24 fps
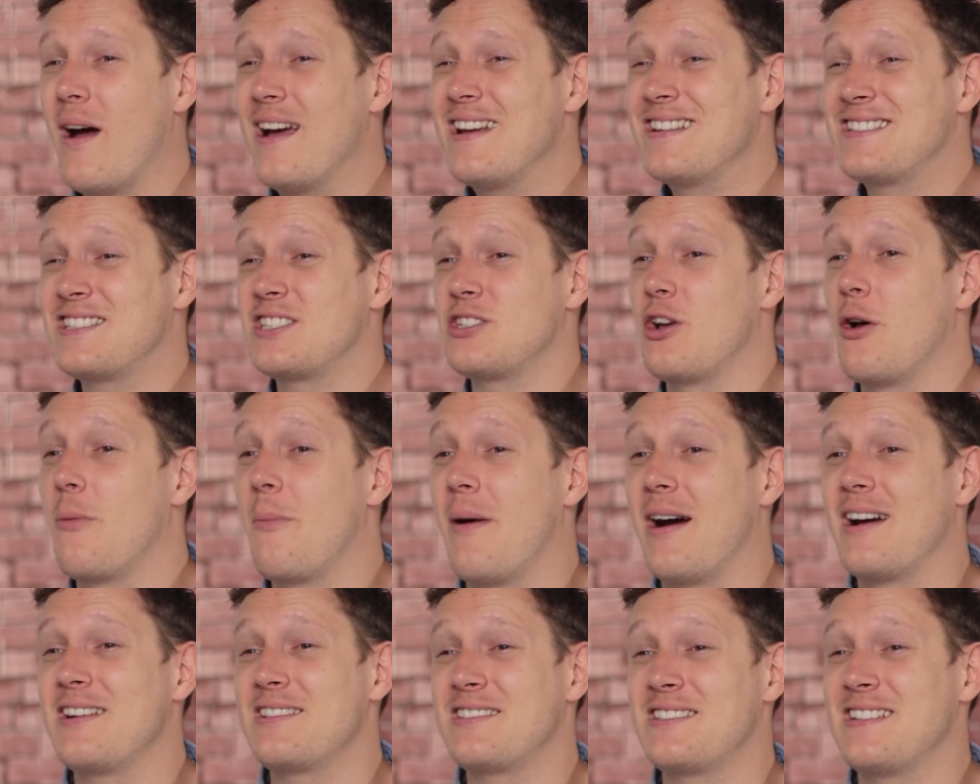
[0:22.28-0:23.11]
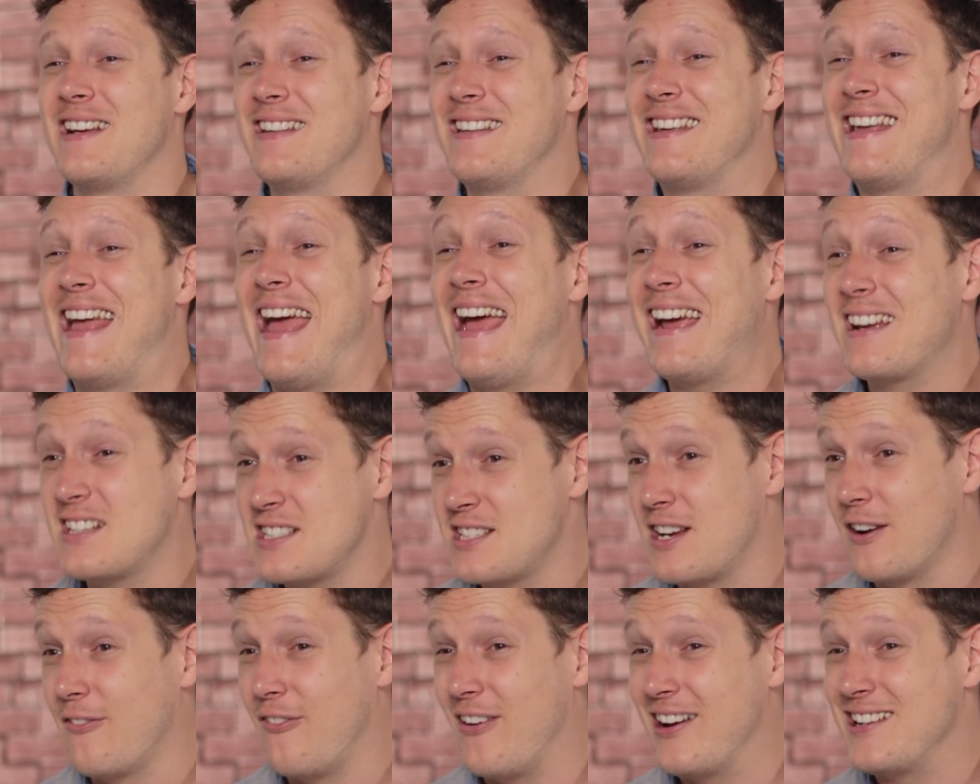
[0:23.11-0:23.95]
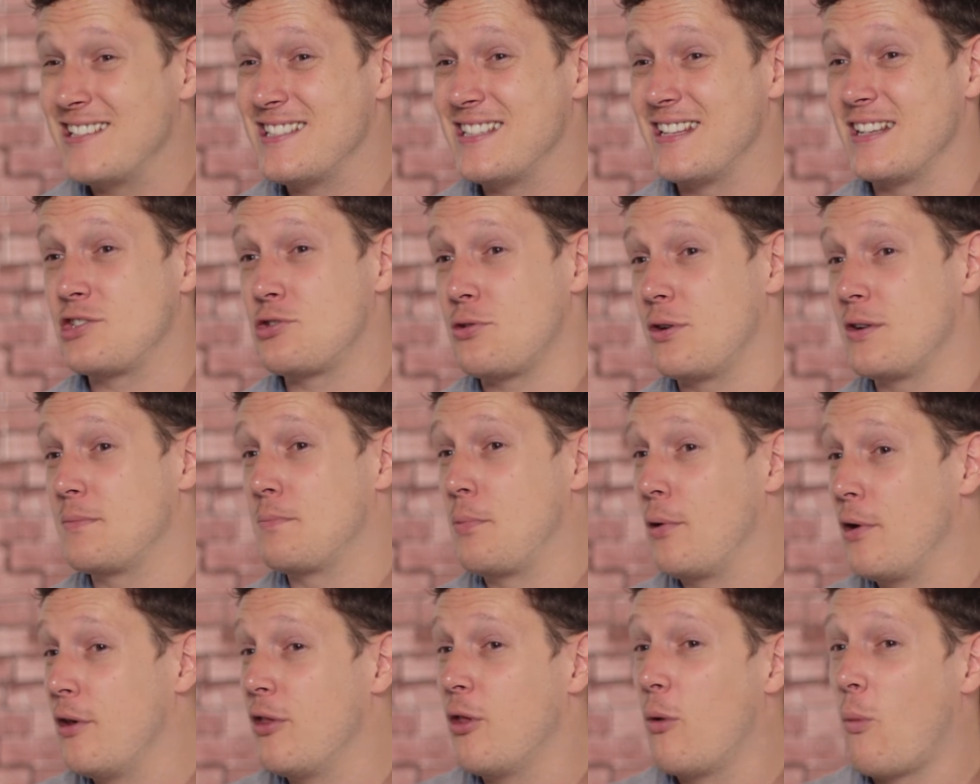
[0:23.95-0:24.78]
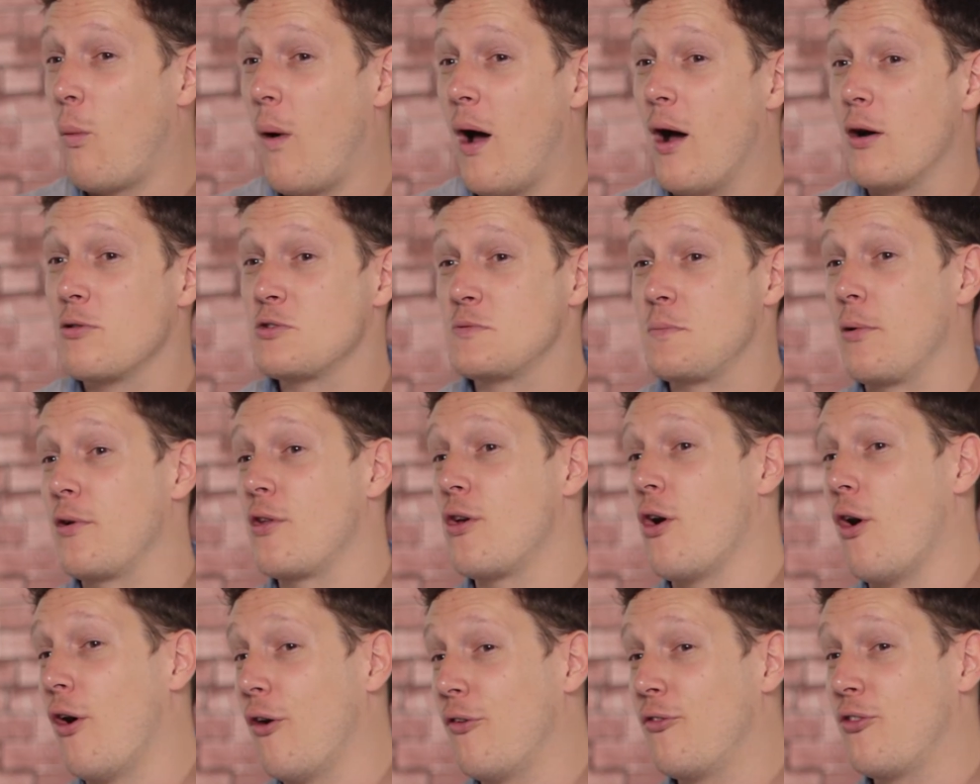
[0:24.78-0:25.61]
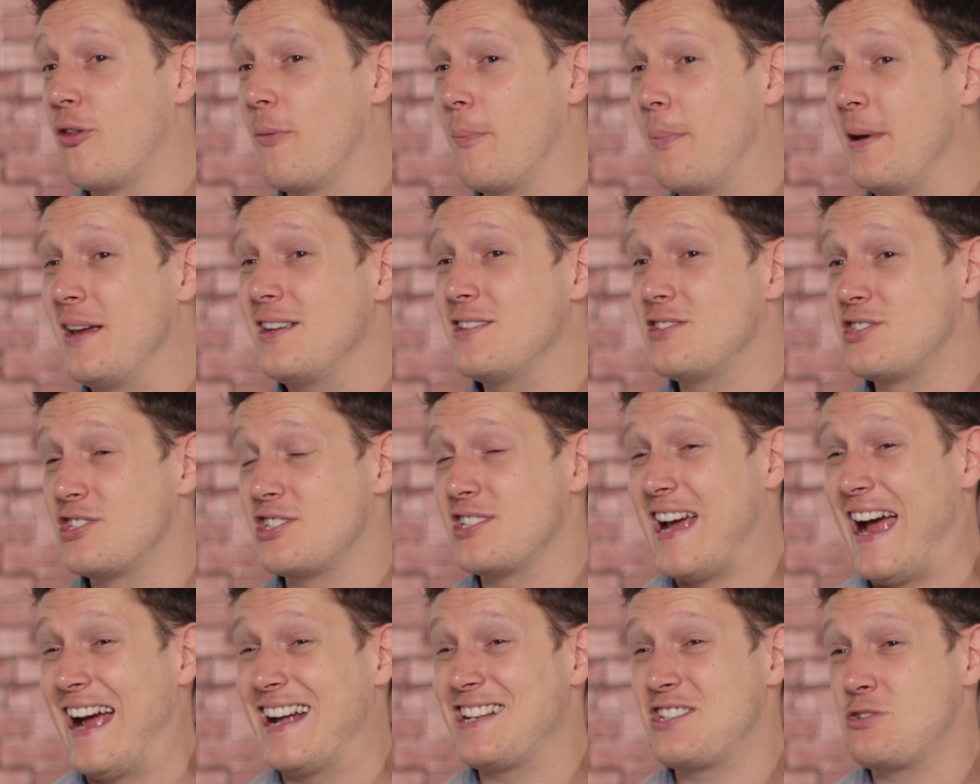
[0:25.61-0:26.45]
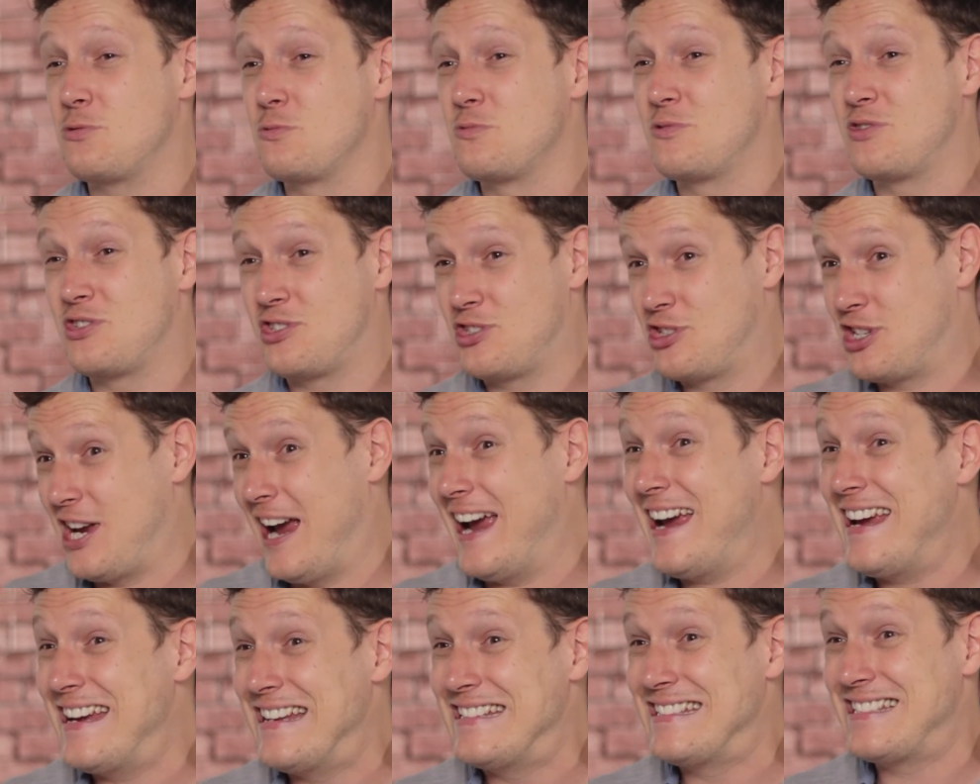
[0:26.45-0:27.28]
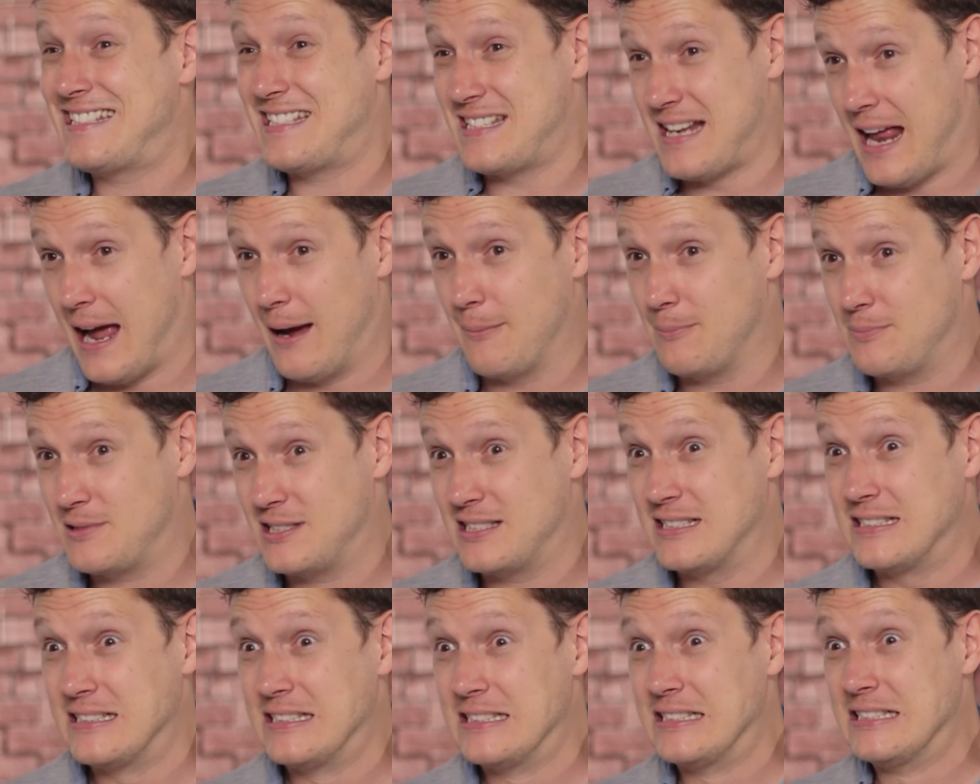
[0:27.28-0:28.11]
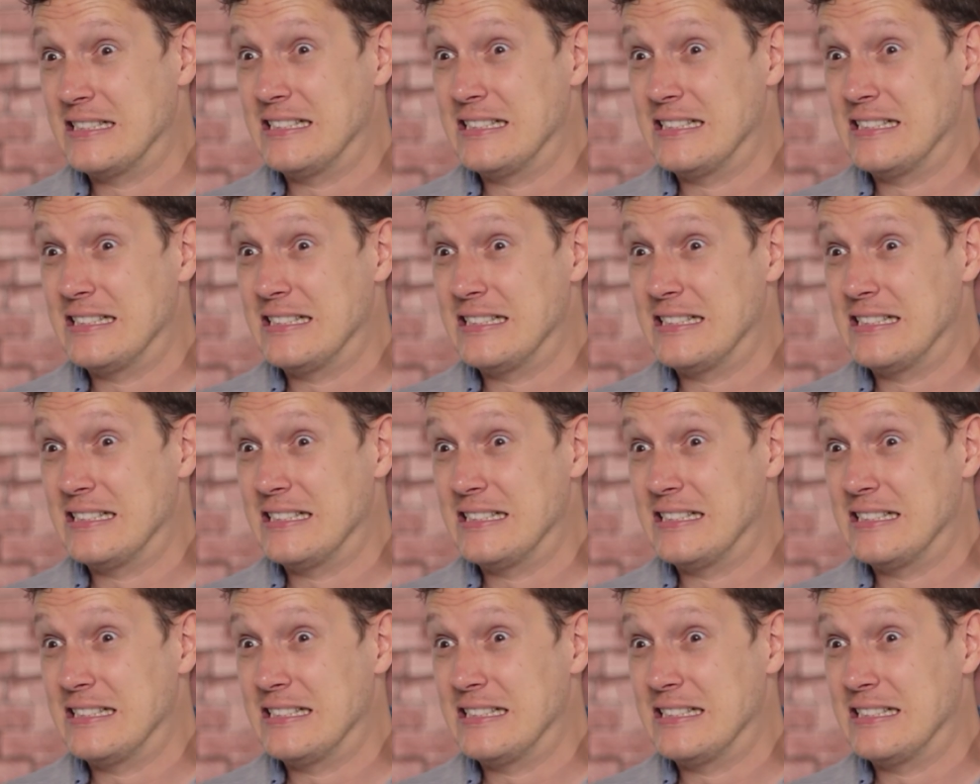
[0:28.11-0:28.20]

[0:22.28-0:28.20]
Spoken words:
weighs so much that the excavator that tried pulling the whale's body off the beach actually chain snapped.